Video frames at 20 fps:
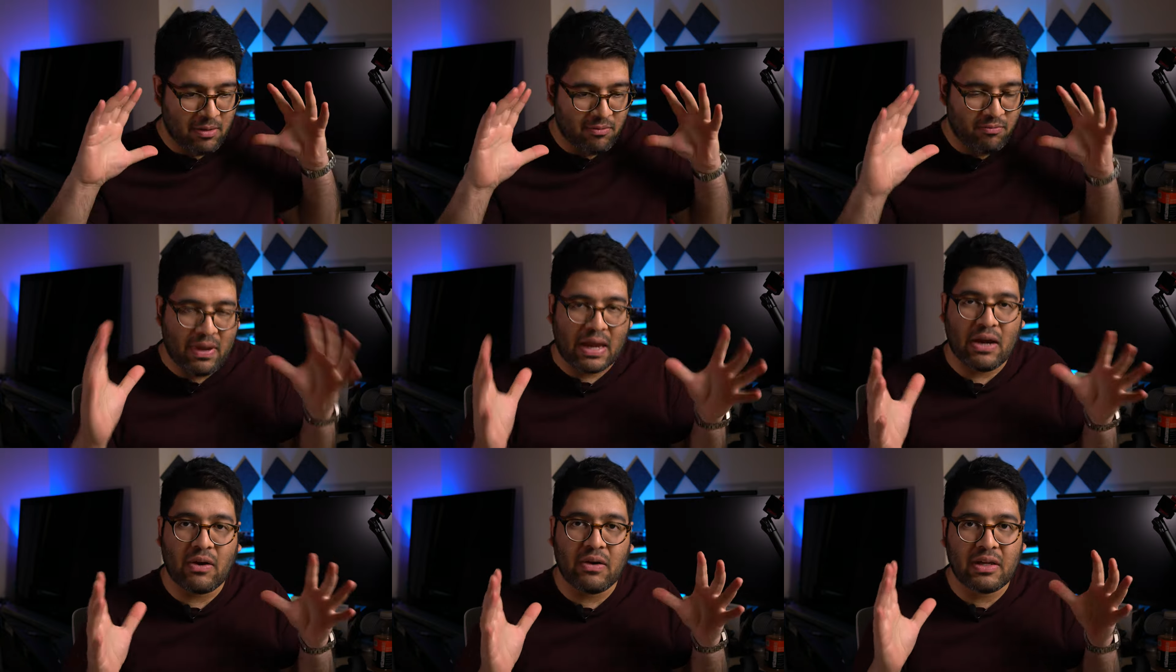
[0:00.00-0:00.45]

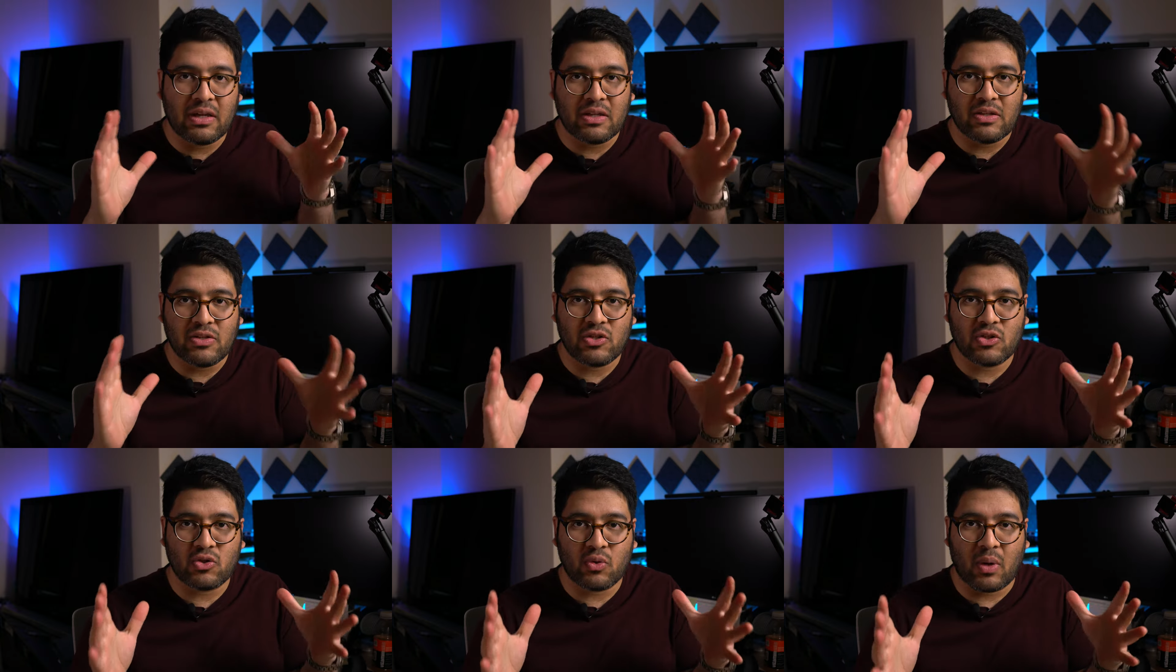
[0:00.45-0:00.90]
very
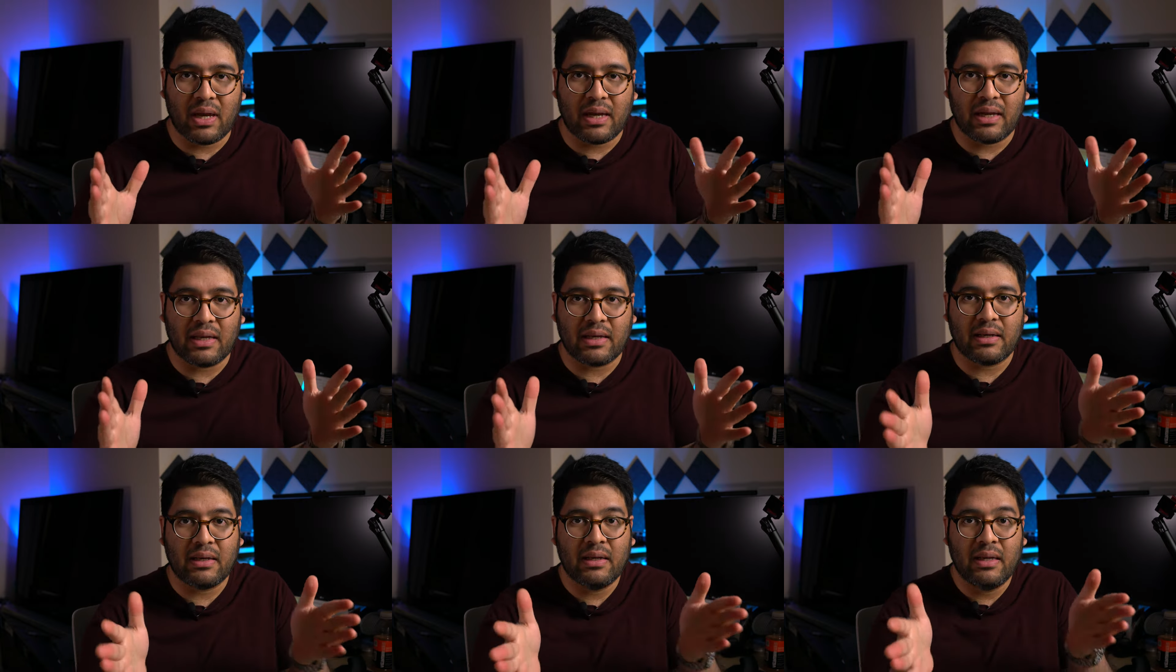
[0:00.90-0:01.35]

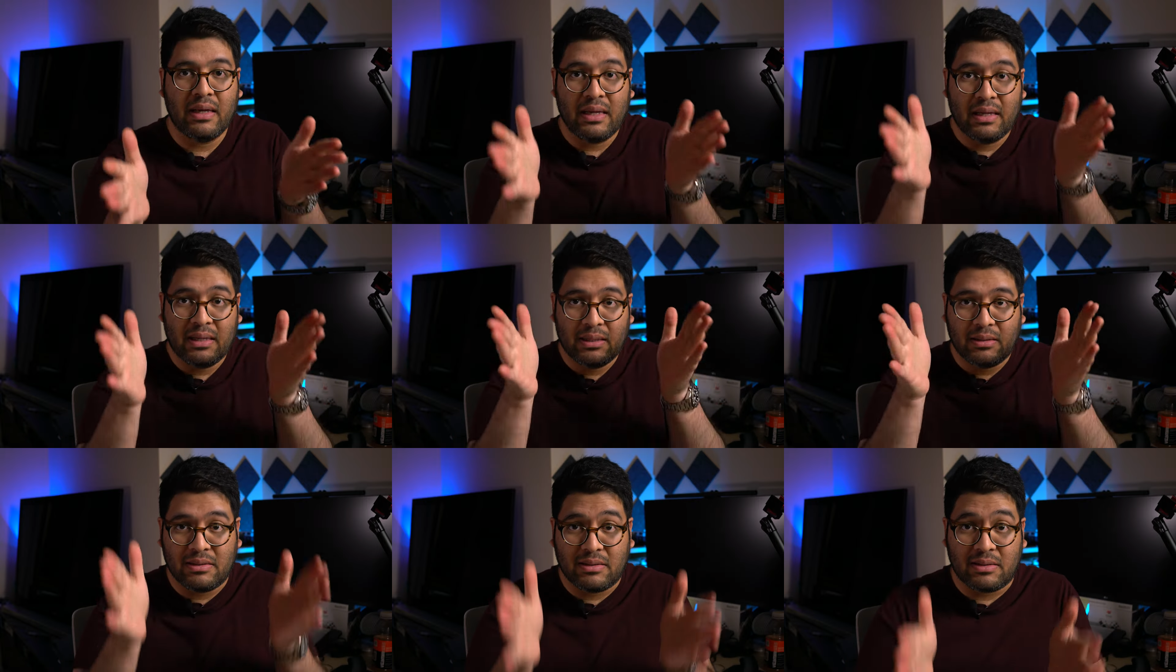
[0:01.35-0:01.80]
constrained
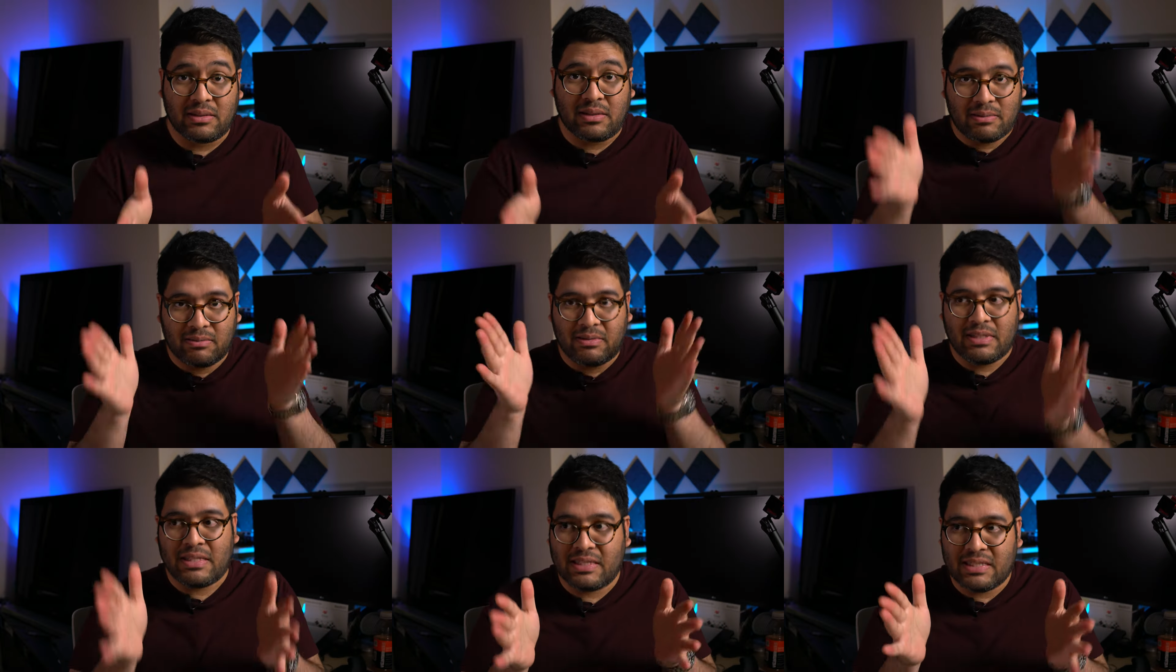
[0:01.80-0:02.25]

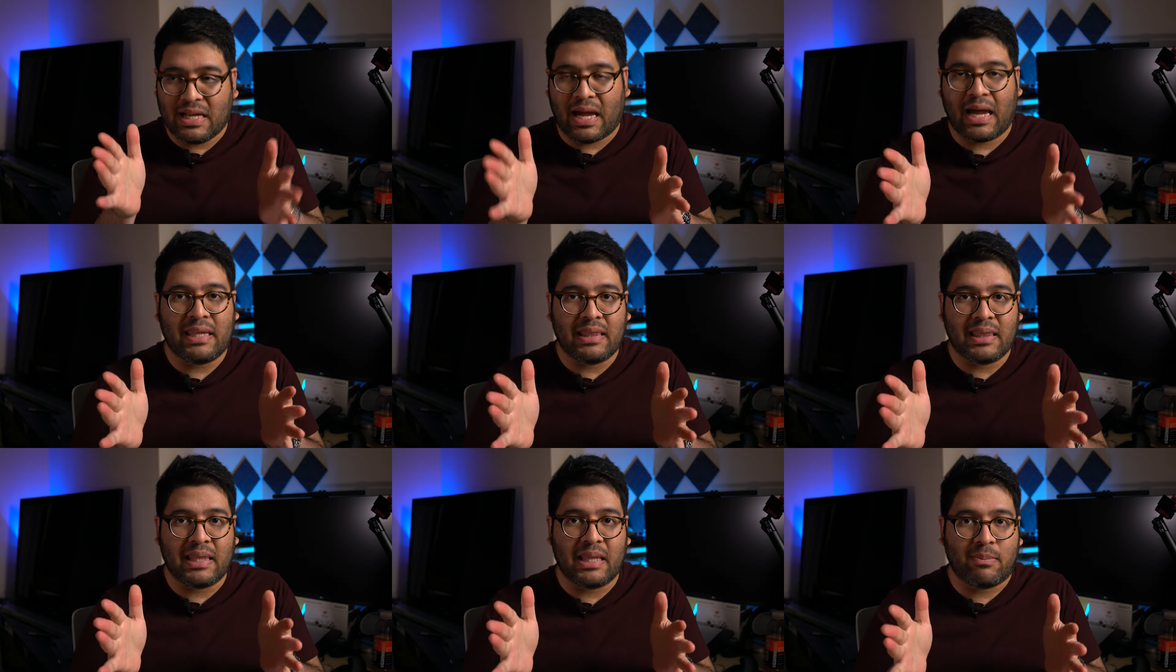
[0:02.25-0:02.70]

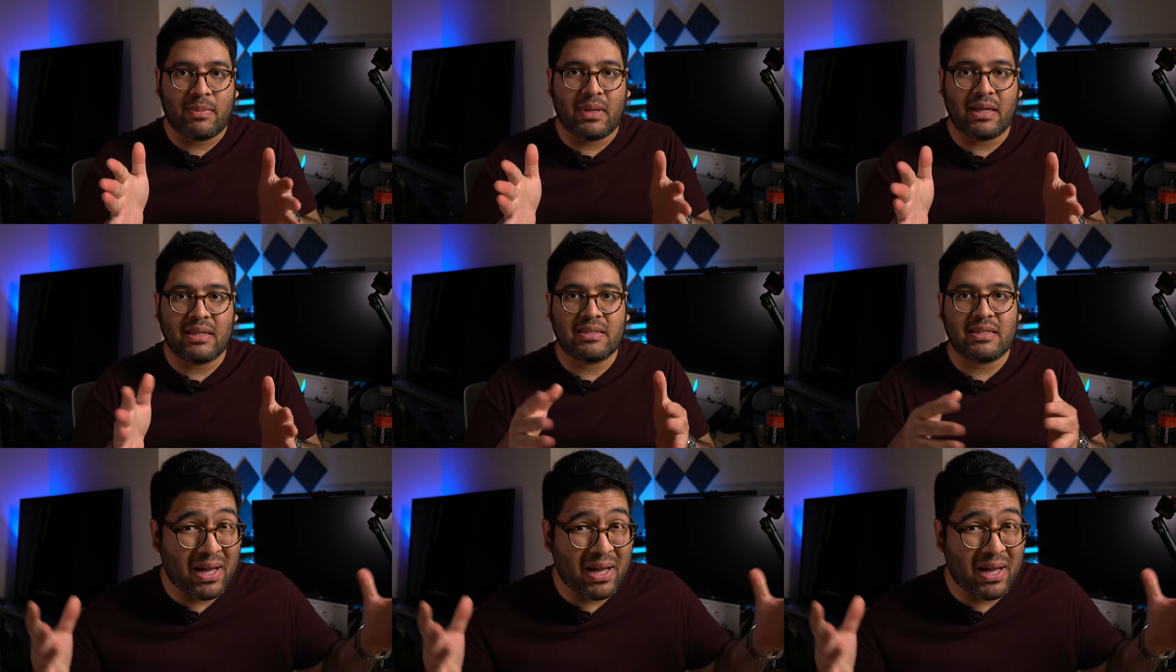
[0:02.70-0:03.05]
design limit.